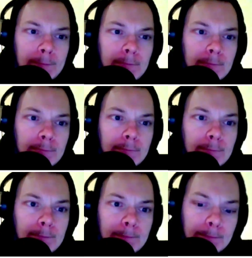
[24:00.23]

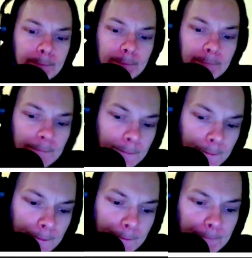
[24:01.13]

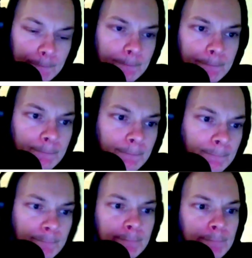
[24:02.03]

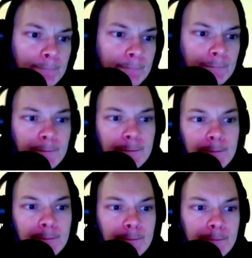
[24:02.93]

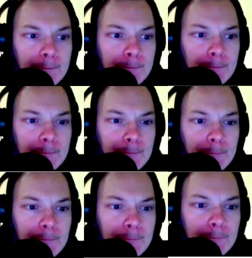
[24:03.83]

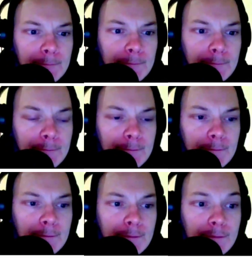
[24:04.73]

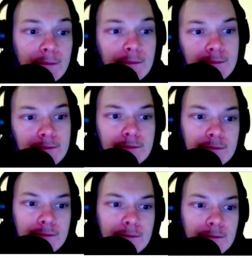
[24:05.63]

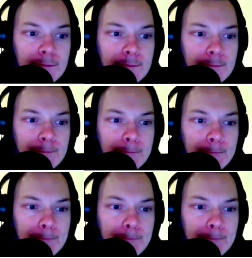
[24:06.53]
No words are spoken by the person on screen.